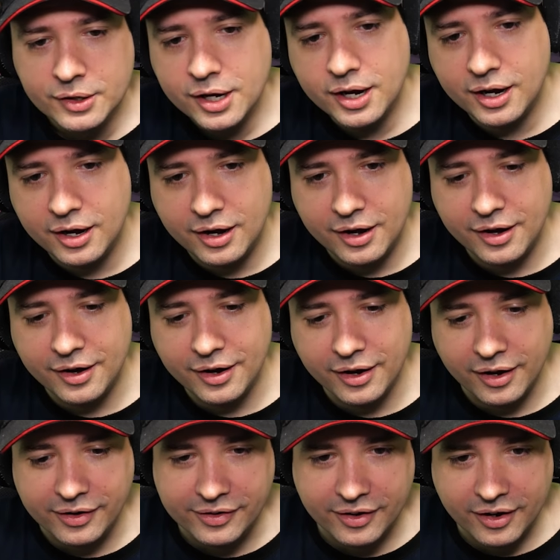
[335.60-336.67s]
uh,
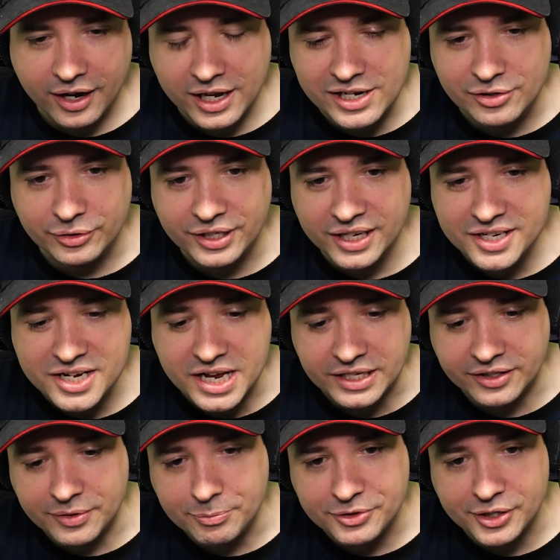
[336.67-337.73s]
and uh, and to detonate
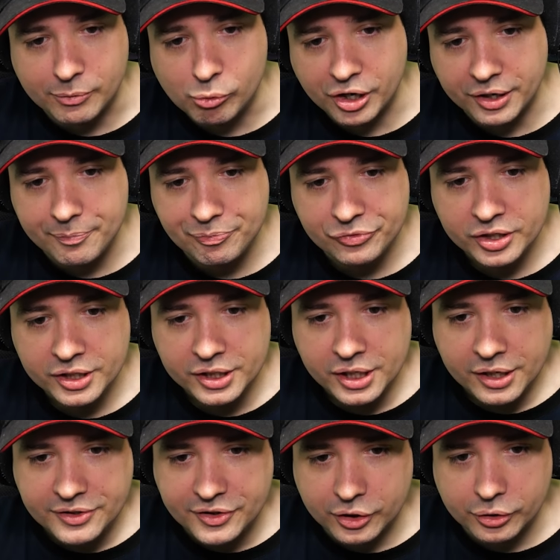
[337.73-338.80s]
them somewhere
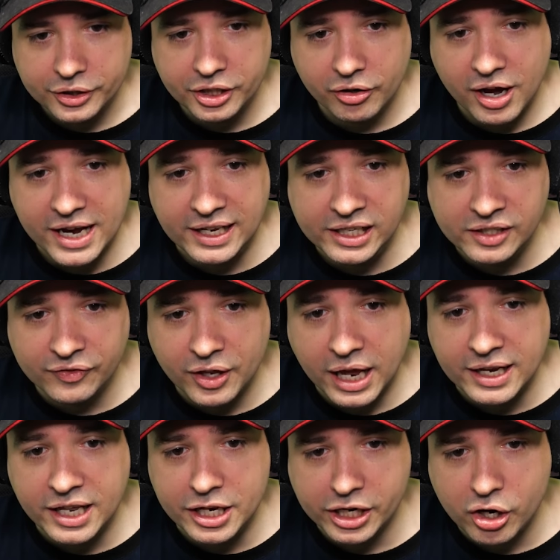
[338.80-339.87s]
so here I leave the, I
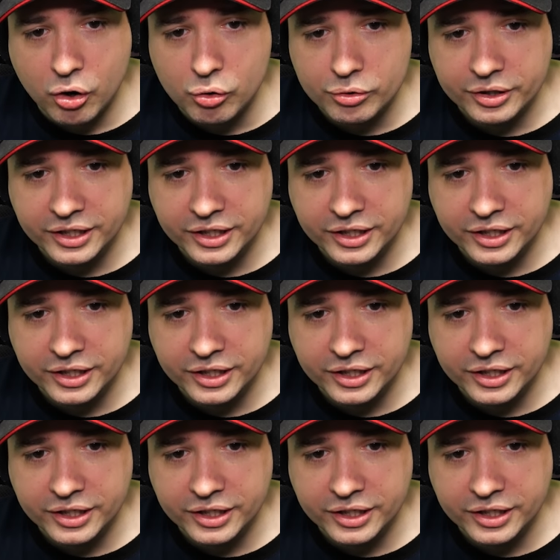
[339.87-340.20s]
let it go.